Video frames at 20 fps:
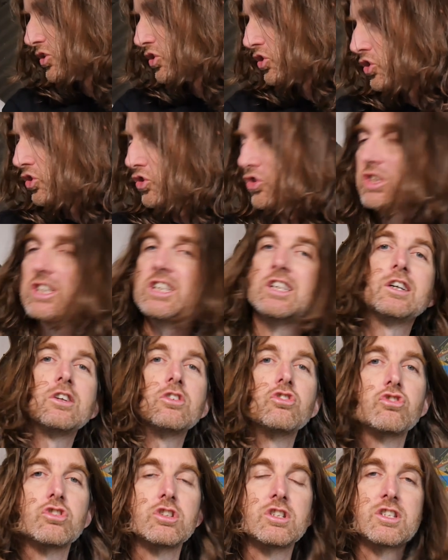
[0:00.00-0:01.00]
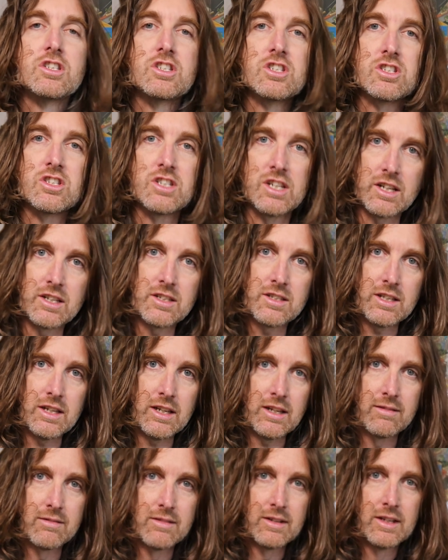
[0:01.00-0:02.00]

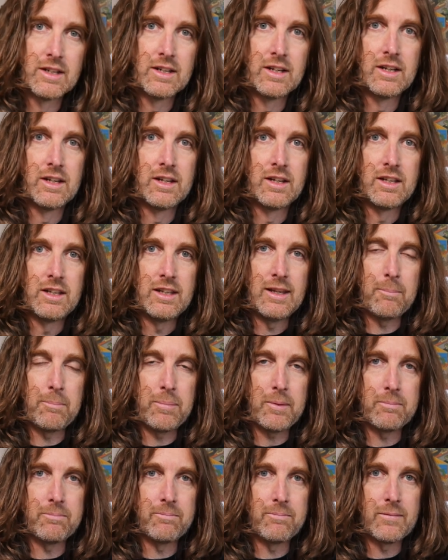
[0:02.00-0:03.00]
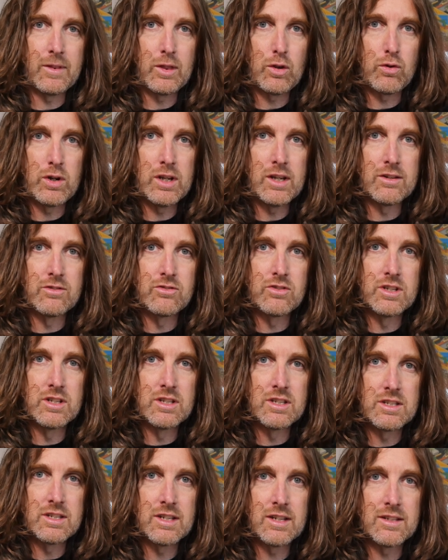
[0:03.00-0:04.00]
360. Yep.
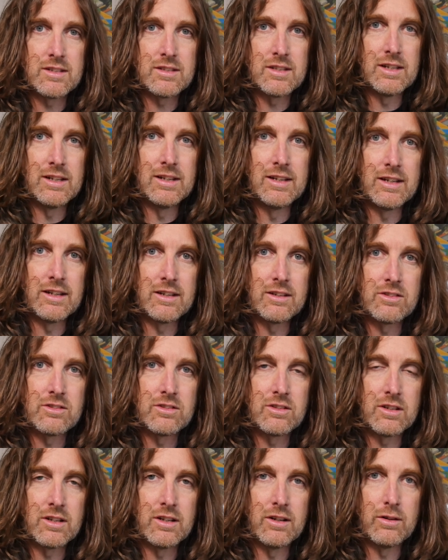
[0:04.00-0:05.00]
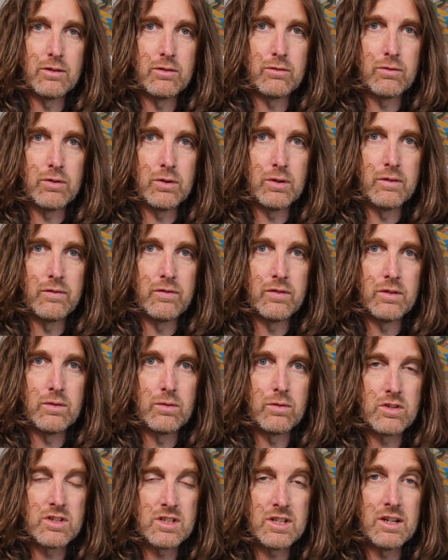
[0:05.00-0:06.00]
360 licks to go through. If
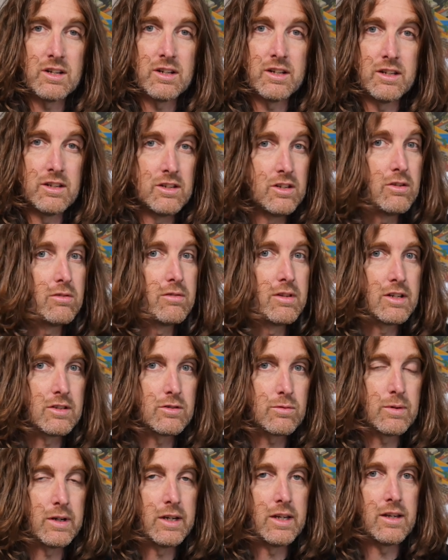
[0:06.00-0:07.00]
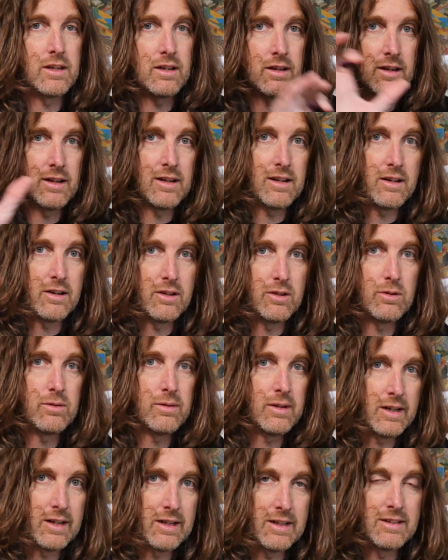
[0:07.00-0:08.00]
you're starting new this week, hello,
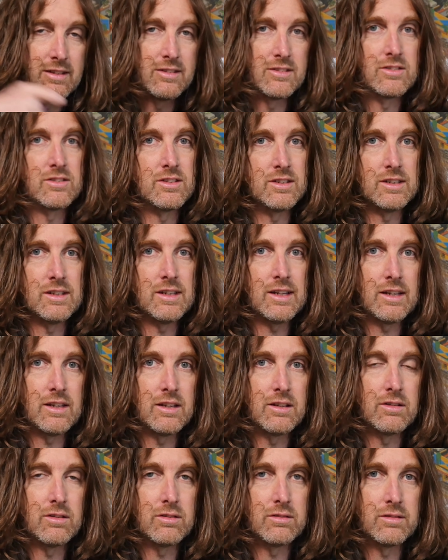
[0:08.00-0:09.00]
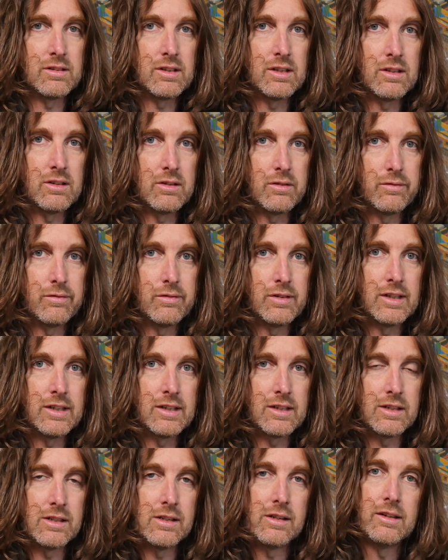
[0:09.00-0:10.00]
and yeah, you got a lot of
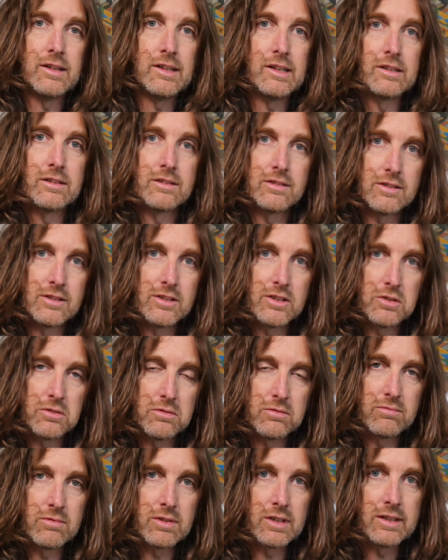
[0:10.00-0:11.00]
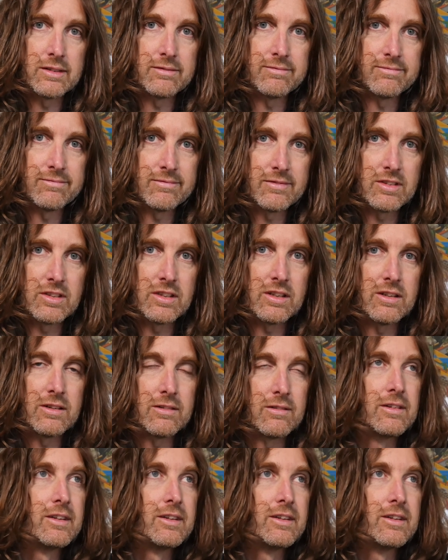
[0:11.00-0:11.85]
lick learning to do, right? So